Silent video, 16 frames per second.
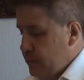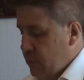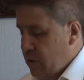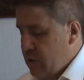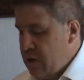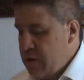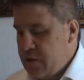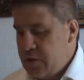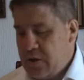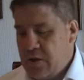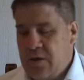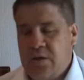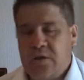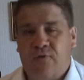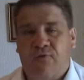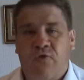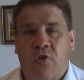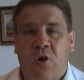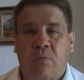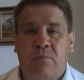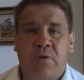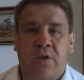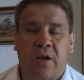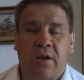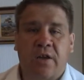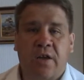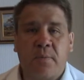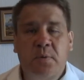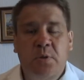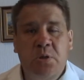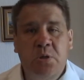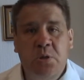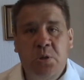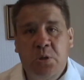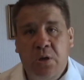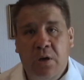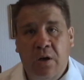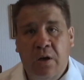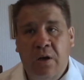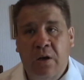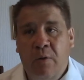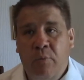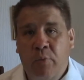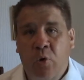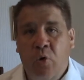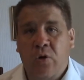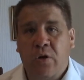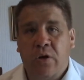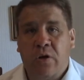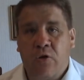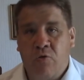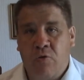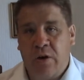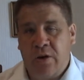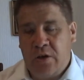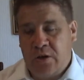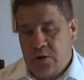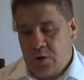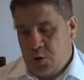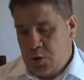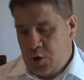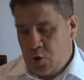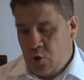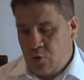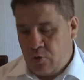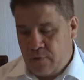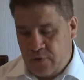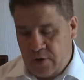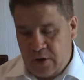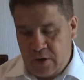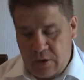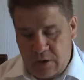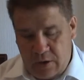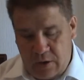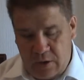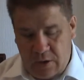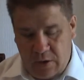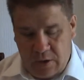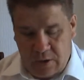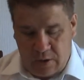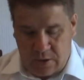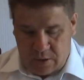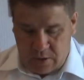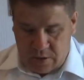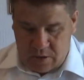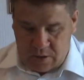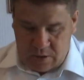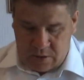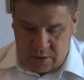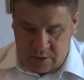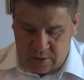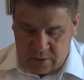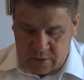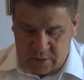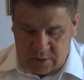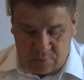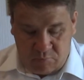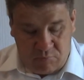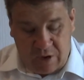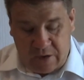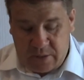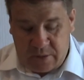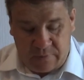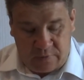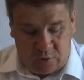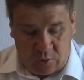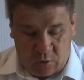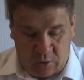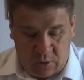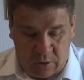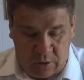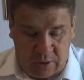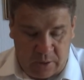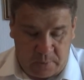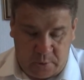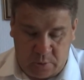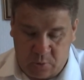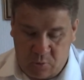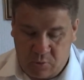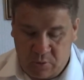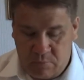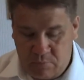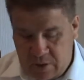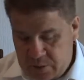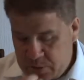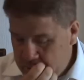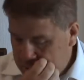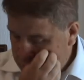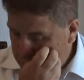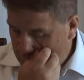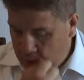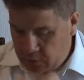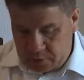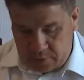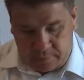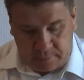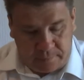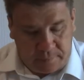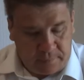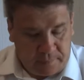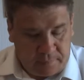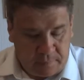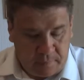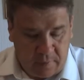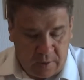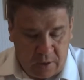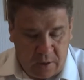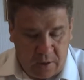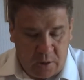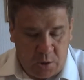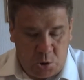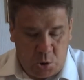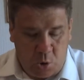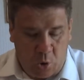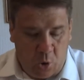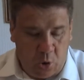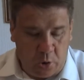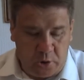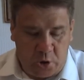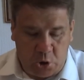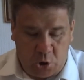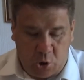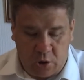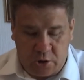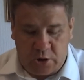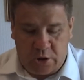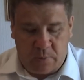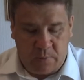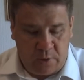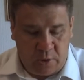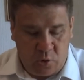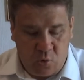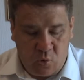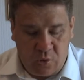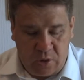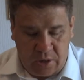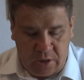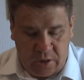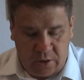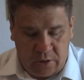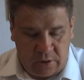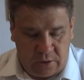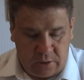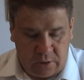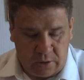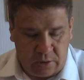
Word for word: this is from Dan Gibson's uh, book, Quranic Geography. And he is a massive scholar, absolutely massive scholar. So all the scholarship that you need,